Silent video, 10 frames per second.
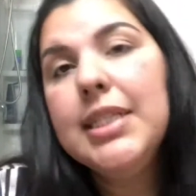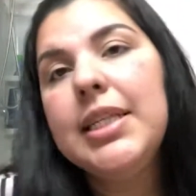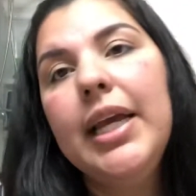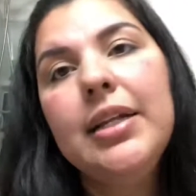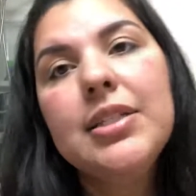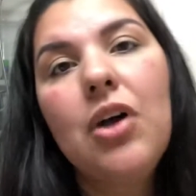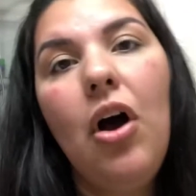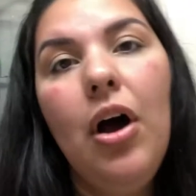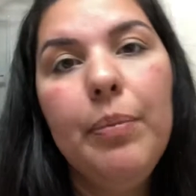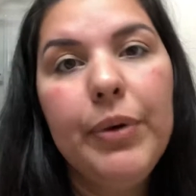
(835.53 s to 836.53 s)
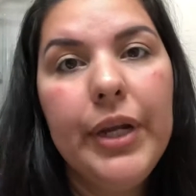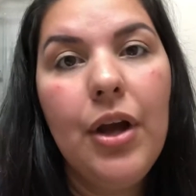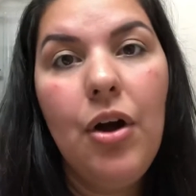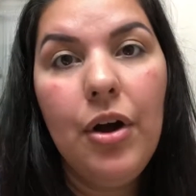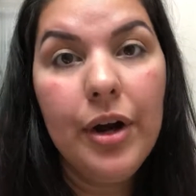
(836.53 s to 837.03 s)
hit us all pretty
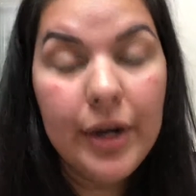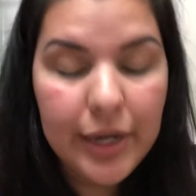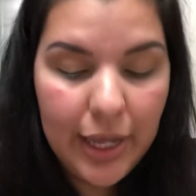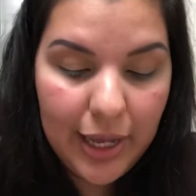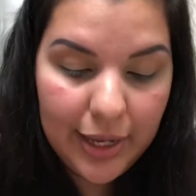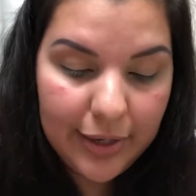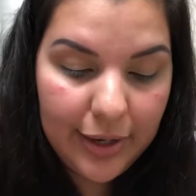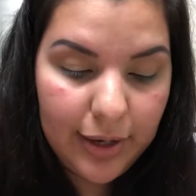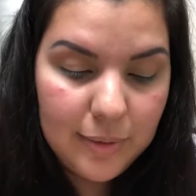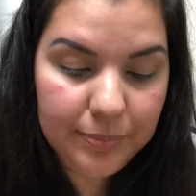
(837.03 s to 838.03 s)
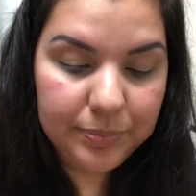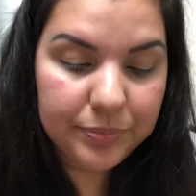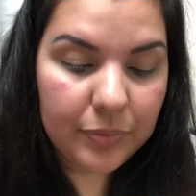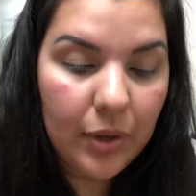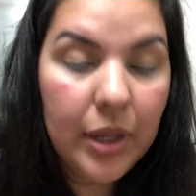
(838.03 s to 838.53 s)
hard, and
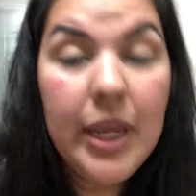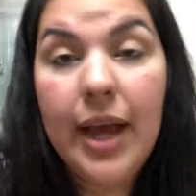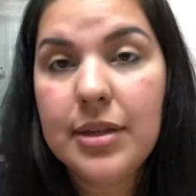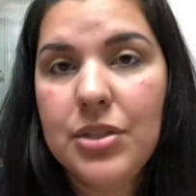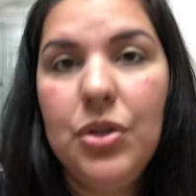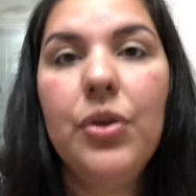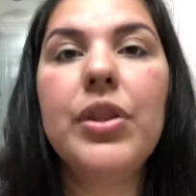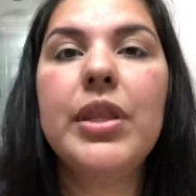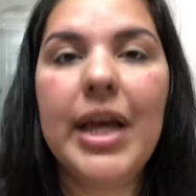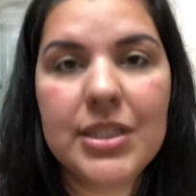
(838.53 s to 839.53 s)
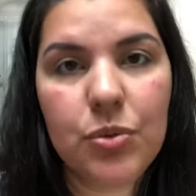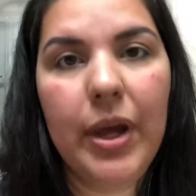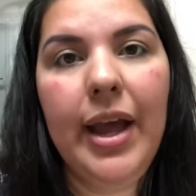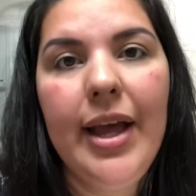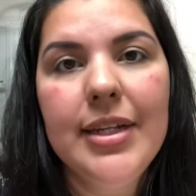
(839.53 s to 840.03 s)
yeah, so that's why
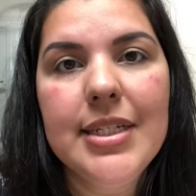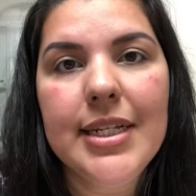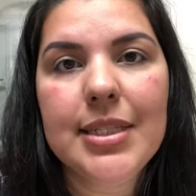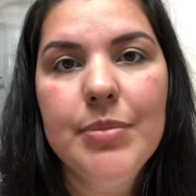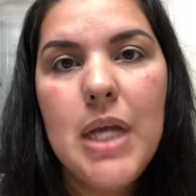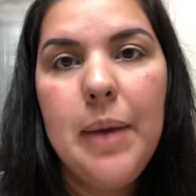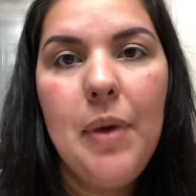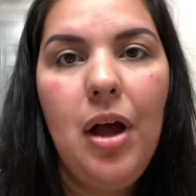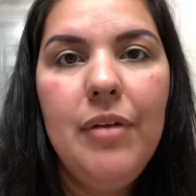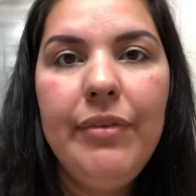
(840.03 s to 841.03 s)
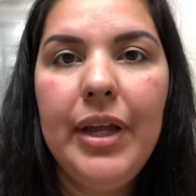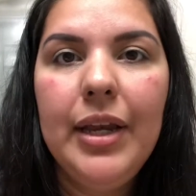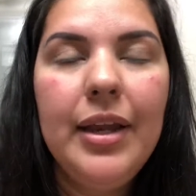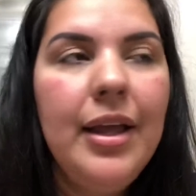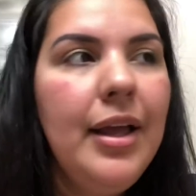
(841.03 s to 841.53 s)
I had to take some time off and,
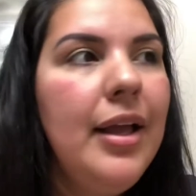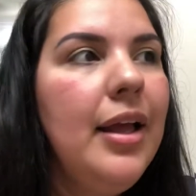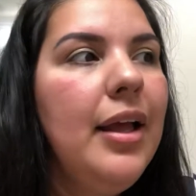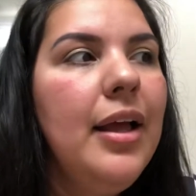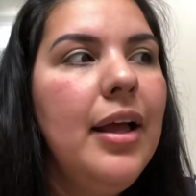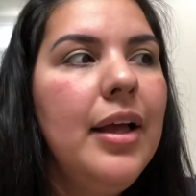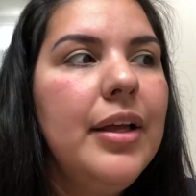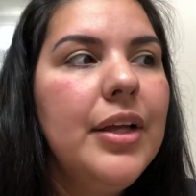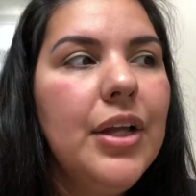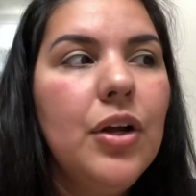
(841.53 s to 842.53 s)
you